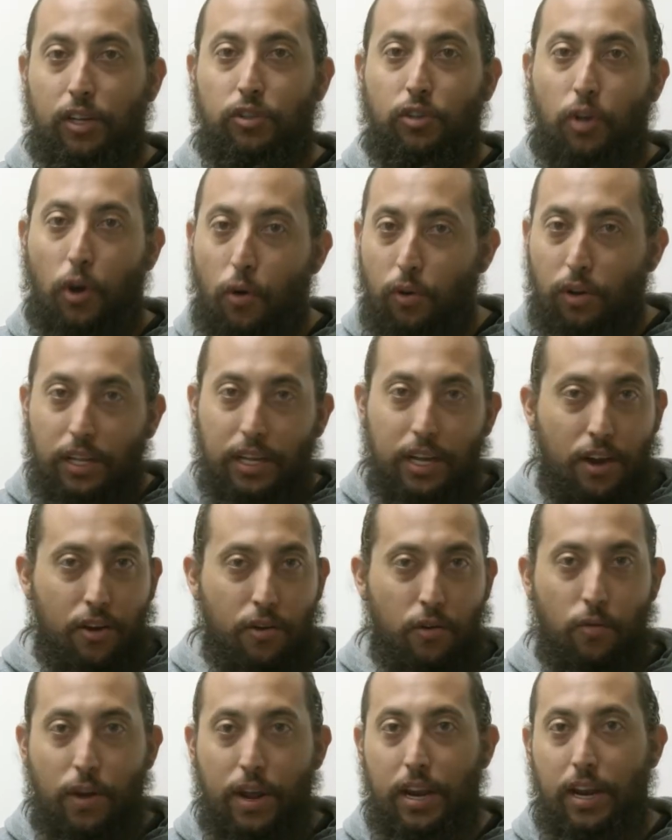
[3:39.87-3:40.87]
Totally
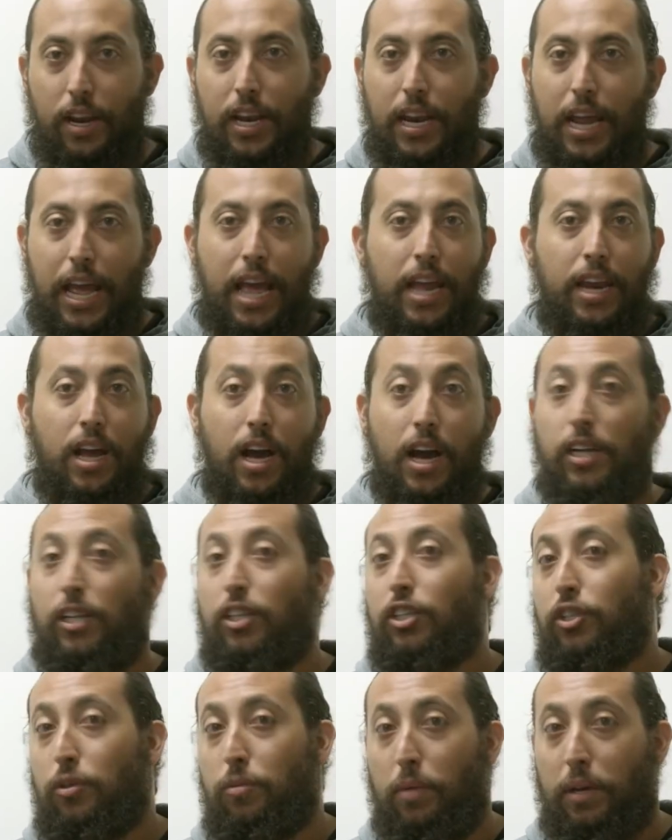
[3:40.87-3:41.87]
underrated and
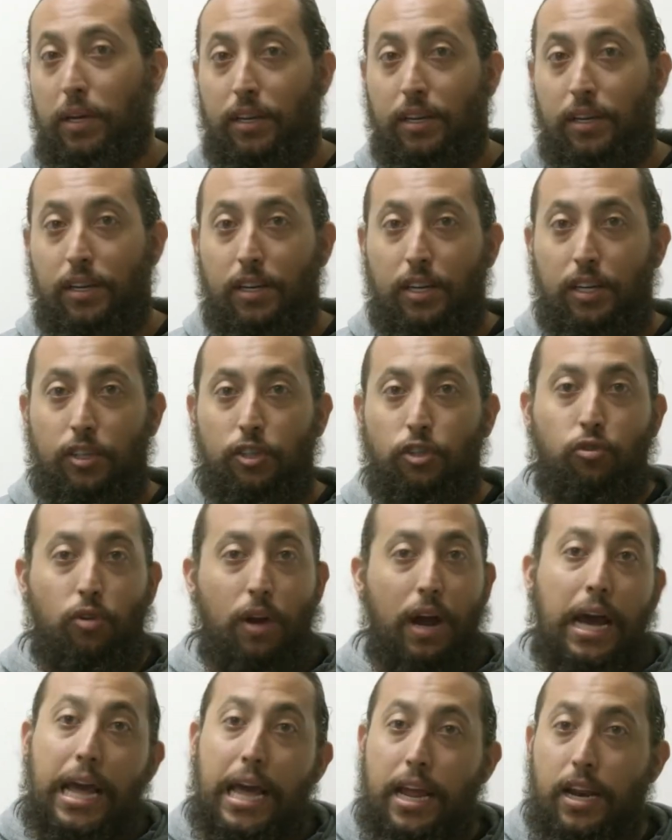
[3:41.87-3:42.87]
unassuming.
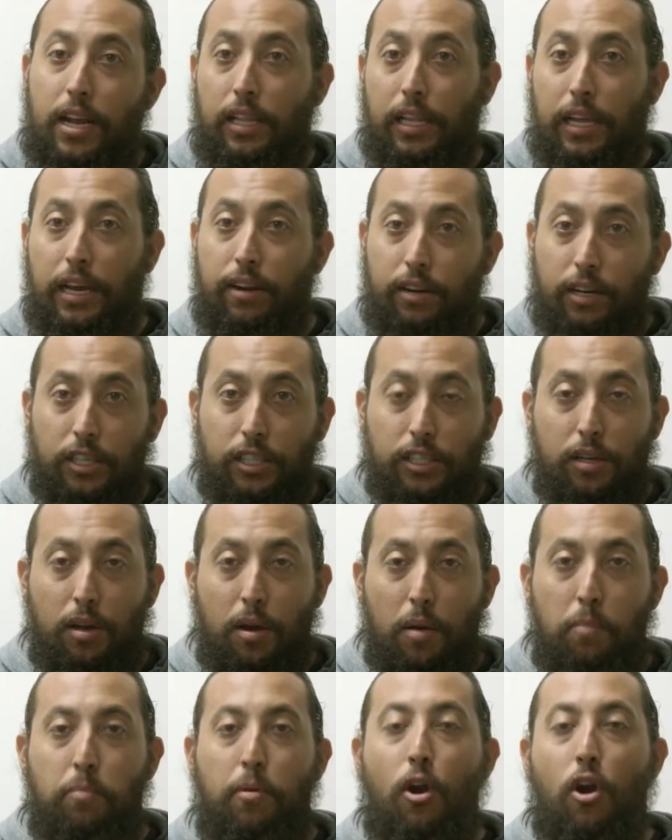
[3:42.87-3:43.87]
Dry and hilarious.
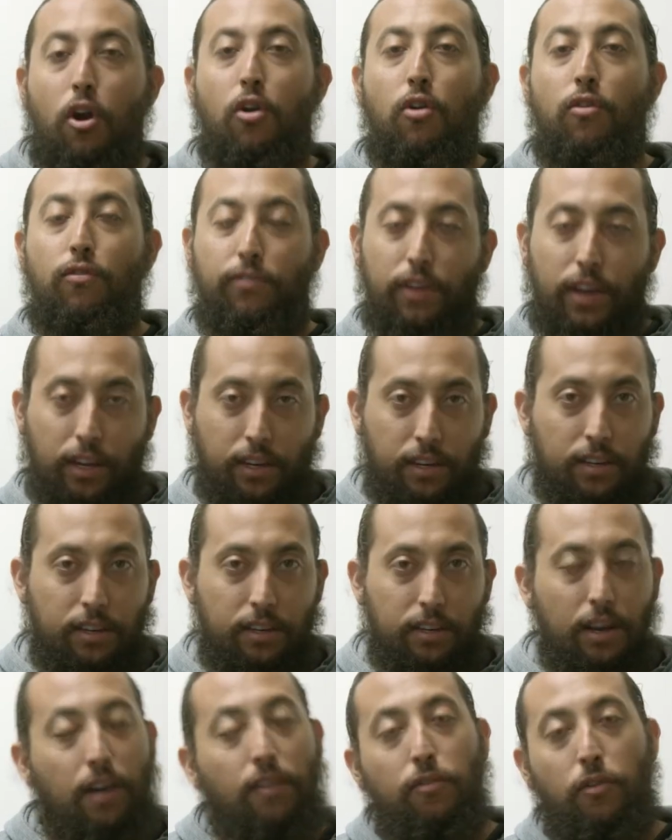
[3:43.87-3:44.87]
Perfect
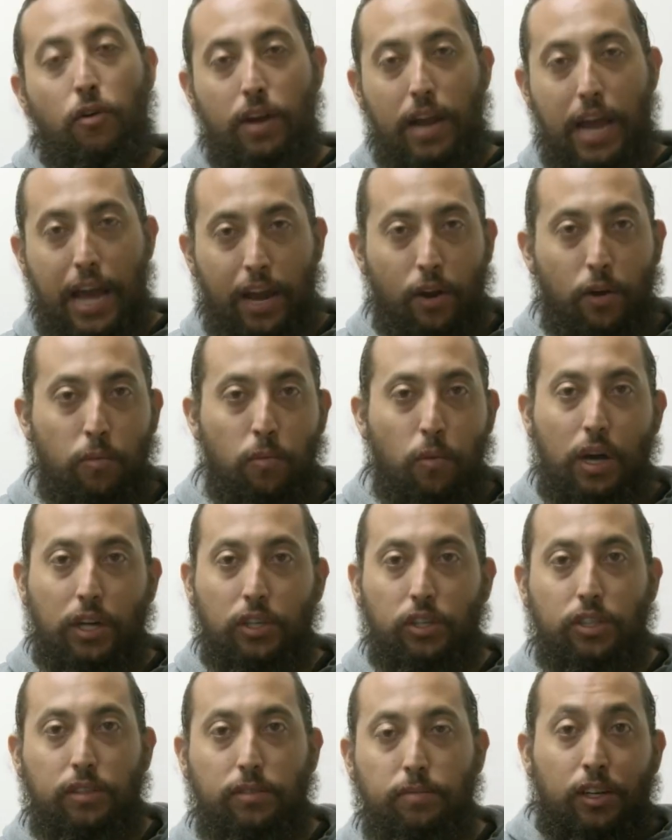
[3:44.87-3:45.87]
for an at-home
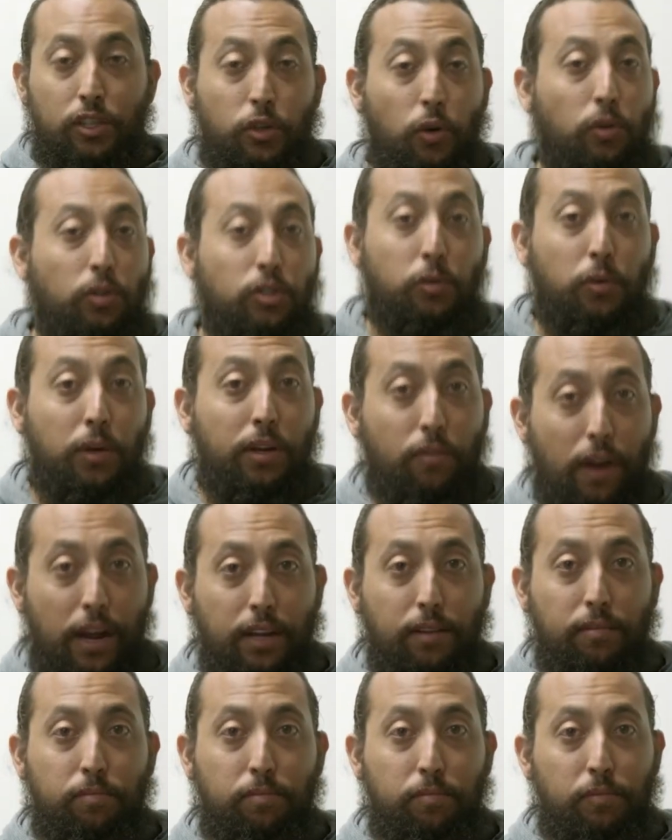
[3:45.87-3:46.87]
watch. Short and sweet,
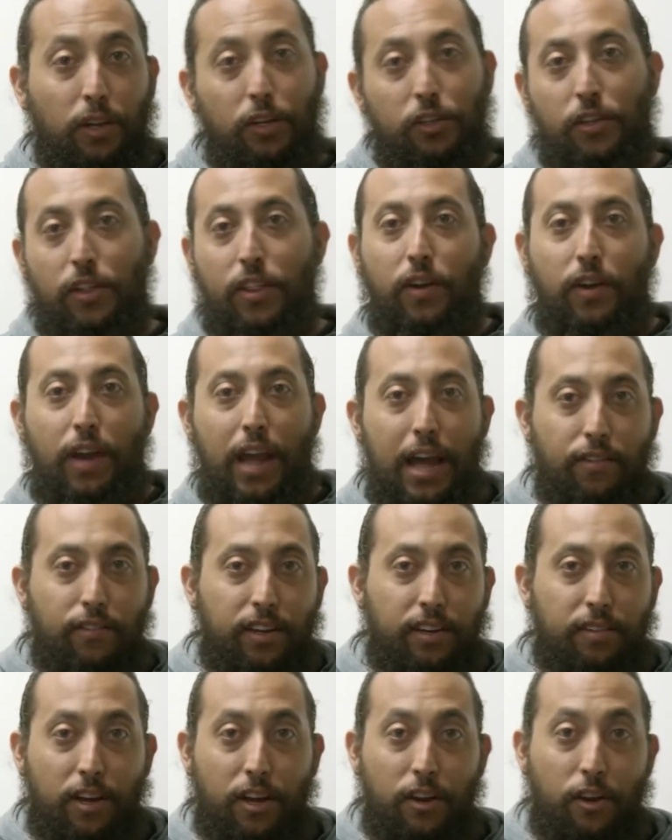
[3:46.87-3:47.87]
right? So there you have
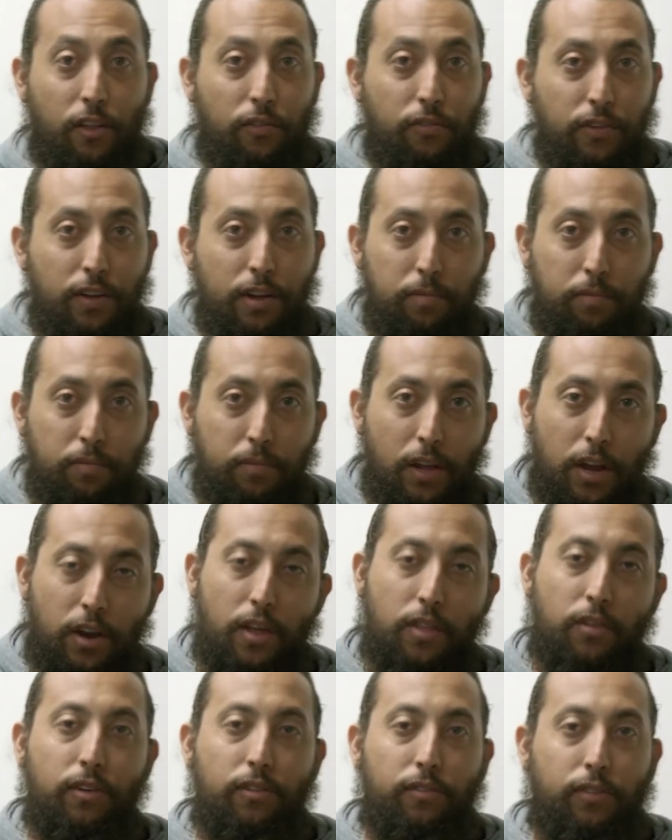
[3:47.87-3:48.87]
it. Another film,
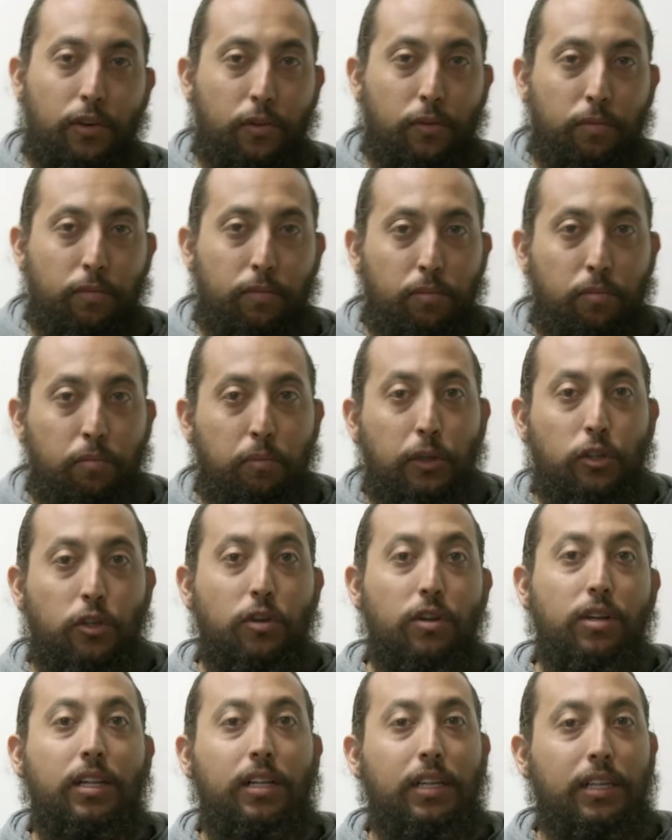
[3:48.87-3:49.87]
another review. Be
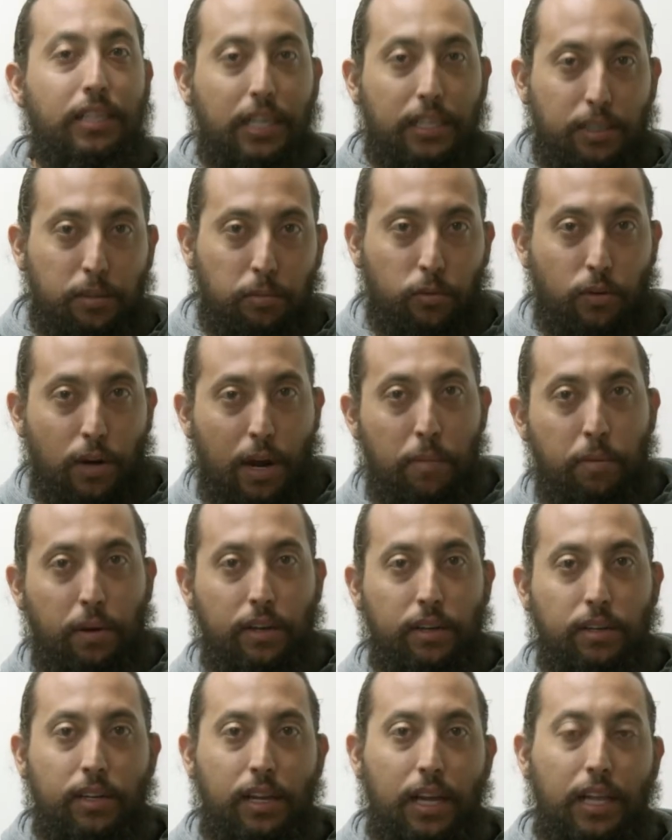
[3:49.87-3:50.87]
sure to click that subscribe
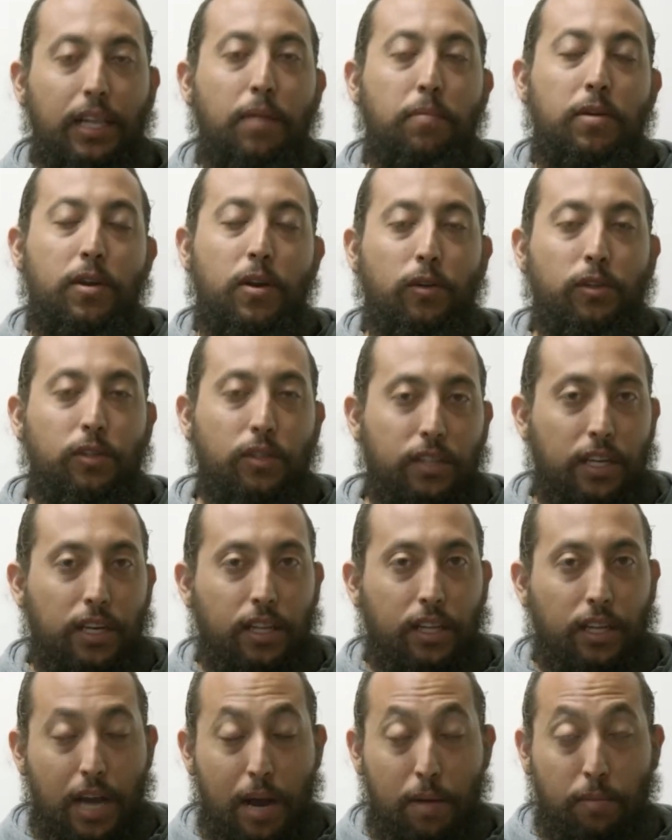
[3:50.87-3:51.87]
button and let me know what you think
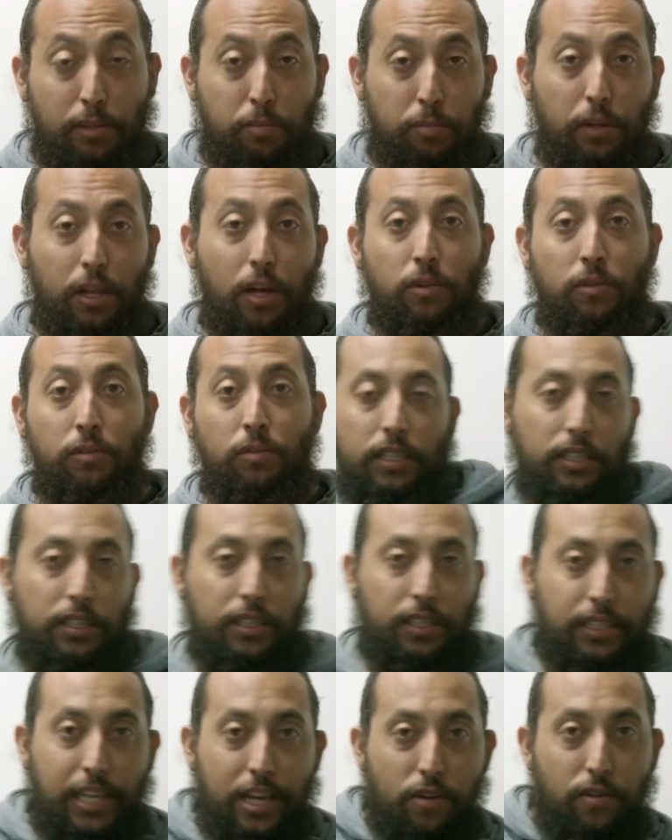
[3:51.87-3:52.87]
in the comments below.
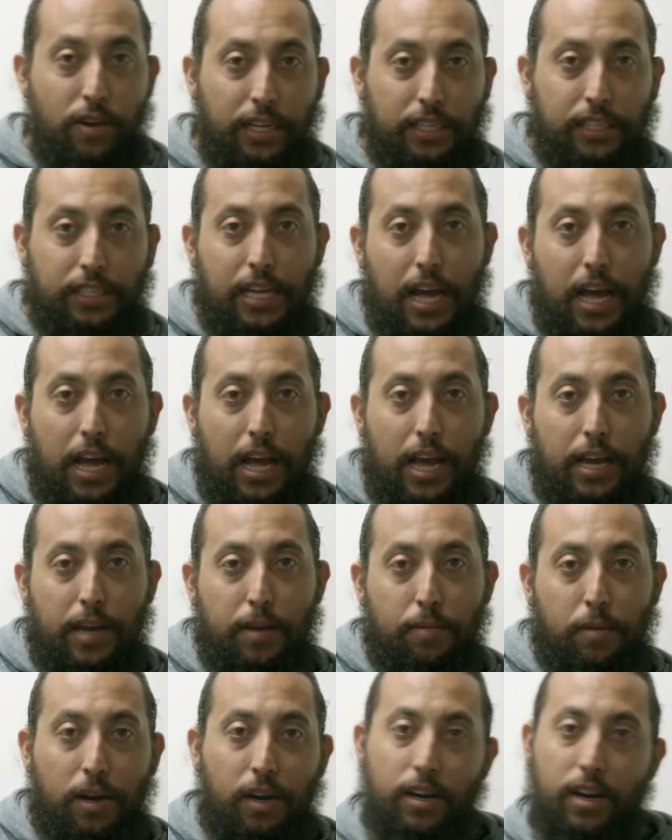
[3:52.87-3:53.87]
See you next
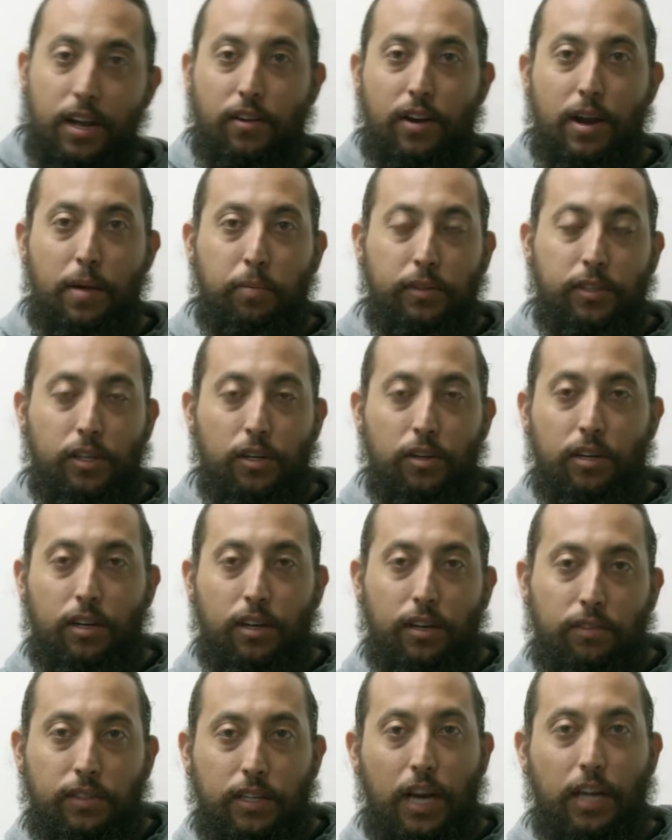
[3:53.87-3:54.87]
time on another episode
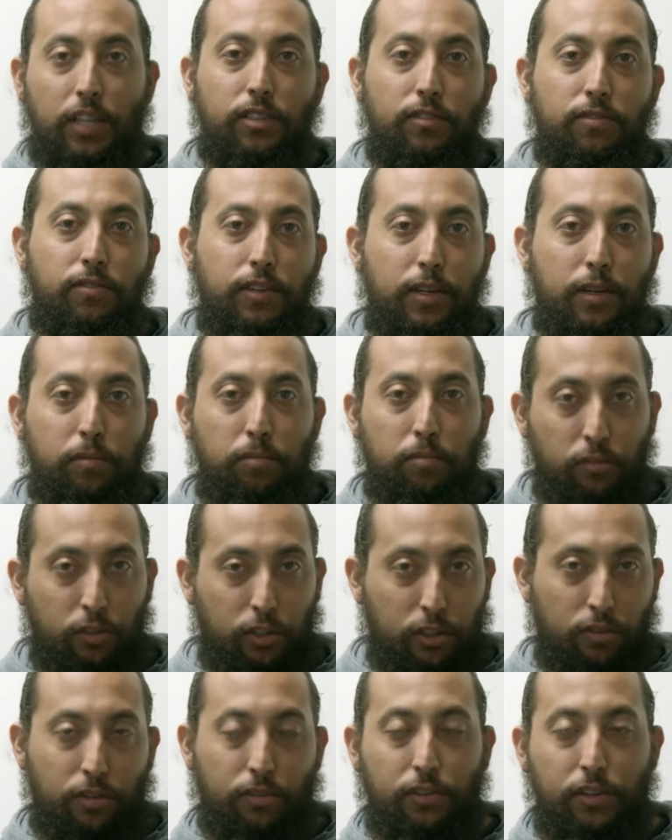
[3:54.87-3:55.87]
of Taj and Film
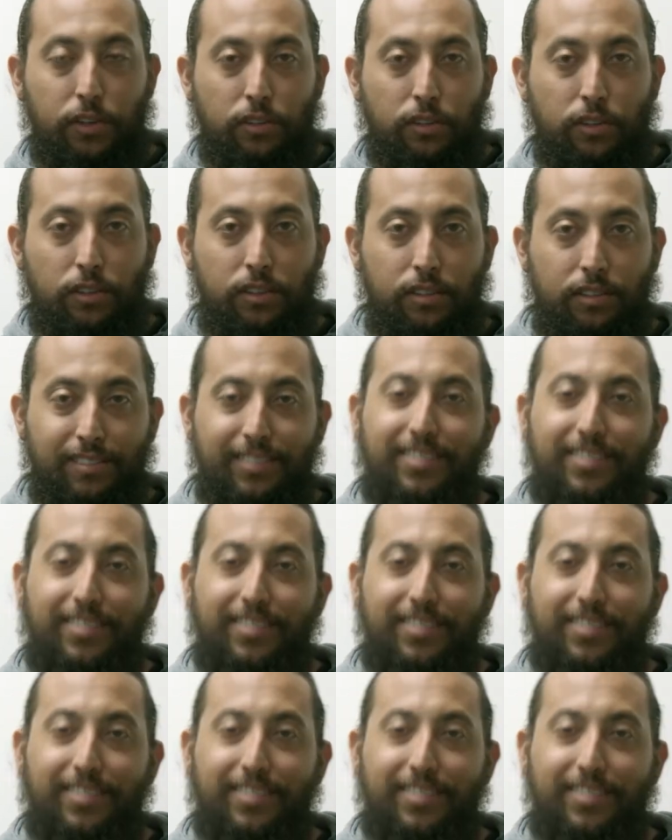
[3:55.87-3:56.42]
Chill Reviews.